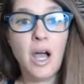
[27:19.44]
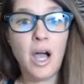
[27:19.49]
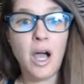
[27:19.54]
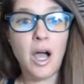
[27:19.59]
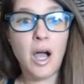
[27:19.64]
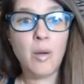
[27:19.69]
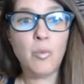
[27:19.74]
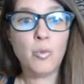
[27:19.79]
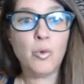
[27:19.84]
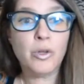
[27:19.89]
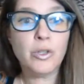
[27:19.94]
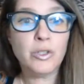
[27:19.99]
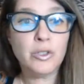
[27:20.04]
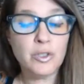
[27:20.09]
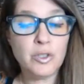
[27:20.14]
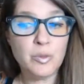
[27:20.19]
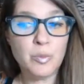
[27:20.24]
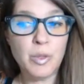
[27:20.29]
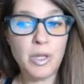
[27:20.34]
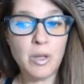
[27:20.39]
will you
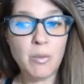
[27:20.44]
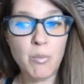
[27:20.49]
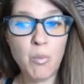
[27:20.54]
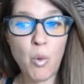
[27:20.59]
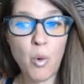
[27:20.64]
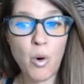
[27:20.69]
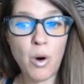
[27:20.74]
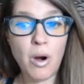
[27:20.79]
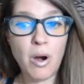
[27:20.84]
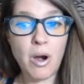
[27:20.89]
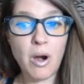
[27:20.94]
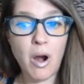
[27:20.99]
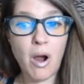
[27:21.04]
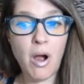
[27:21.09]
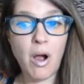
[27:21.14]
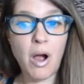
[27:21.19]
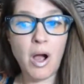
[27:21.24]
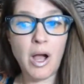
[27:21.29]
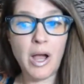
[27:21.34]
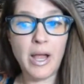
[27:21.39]
speak more
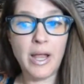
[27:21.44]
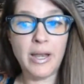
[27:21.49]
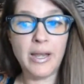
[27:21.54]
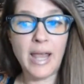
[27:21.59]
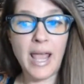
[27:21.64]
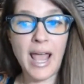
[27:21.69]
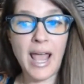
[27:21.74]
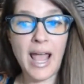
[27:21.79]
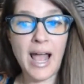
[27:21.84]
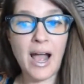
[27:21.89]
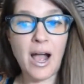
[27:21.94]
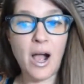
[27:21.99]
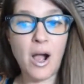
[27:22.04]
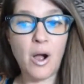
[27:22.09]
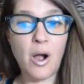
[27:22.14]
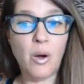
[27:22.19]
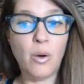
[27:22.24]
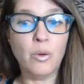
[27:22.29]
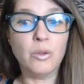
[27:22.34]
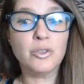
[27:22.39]
on
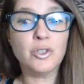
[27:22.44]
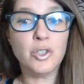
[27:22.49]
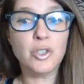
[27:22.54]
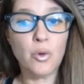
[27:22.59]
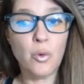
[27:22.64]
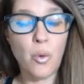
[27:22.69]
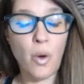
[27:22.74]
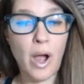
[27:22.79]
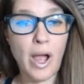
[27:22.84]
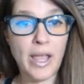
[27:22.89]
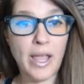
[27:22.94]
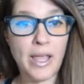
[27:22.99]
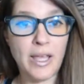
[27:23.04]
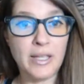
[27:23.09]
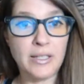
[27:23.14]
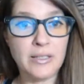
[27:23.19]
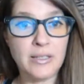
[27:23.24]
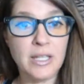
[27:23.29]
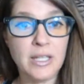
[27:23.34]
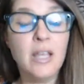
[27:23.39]
how to
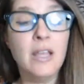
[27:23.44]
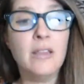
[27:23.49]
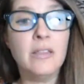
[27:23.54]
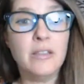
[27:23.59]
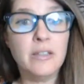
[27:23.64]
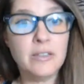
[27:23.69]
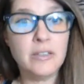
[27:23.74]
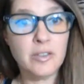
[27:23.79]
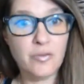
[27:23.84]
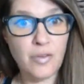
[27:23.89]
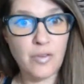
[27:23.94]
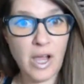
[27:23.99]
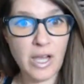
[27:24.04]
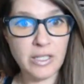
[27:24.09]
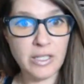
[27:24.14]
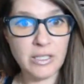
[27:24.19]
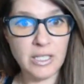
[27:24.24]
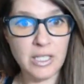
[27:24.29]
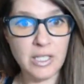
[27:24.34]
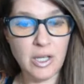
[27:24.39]
quiet the
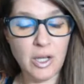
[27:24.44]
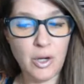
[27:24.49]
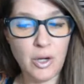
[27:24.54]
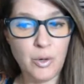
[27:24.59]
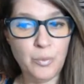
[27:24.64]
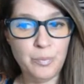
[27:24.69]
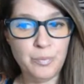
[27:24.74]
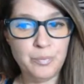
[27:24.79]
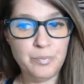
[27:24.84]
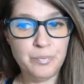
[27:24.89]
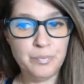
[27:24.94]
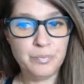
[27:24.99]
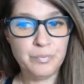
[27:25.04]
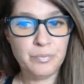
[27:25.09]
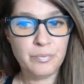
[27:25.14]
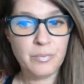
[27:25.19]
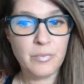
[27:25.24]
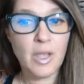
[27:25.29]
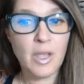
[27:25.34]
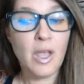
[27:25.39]
defined ego,
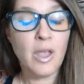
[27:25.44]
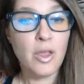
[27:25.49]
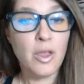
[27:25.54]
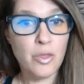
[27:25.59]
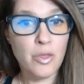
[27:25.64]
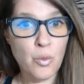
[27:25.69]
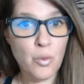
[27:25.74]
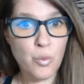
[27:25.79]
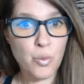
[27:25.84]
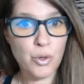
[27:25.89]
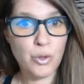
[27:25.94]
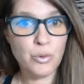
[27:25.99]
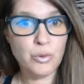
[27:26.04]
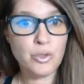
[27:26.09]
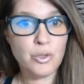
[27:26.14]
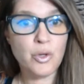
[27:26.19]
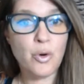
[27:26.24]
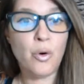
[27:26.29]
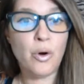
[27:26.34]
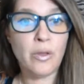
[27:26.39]
the
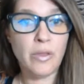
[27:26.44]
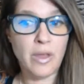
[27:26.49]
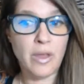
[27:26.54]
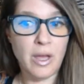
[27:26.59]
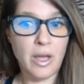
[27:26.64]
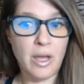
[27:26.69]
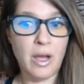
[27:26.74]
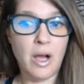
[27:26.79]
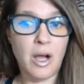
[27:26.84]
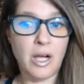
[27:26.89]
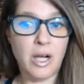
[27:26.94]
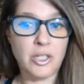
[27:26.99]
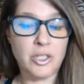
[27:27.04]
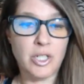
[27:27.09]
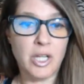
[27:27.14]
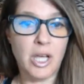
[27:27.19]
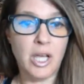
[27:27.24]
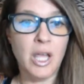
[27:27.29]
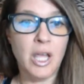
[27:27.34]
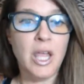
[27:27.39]
root, or the
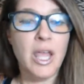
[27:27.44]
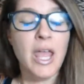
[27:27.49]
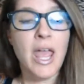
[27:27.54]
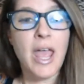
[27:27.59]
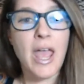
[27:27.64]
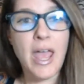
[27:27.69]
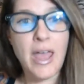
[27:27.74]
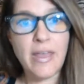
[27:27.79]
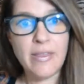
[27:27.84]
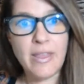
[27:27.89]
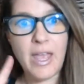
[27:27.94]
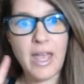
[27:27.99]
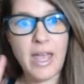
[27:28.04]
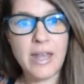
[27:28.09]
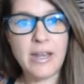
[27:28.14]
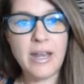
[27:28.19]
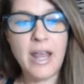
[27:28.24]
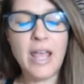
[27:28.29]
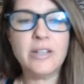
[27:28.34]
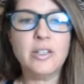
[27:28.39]
ajna, and the
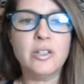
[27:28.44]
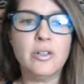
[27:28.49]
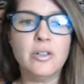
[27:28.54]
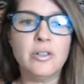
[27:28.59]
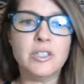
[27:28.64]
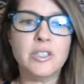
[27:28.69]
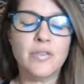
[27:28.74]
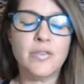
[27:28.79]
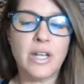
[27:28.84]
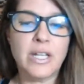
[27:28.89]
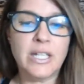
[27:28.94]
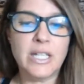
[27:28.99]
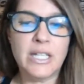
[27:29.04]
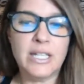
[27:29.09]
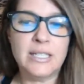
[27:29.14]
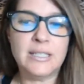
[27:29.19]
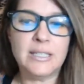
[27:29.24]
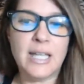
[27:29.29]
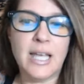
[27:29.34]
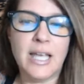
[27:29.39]
head? And you know what's funny
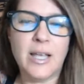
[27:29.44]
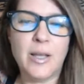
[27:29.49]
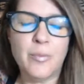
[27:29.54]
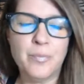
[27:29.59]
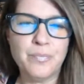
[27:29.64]
is, like,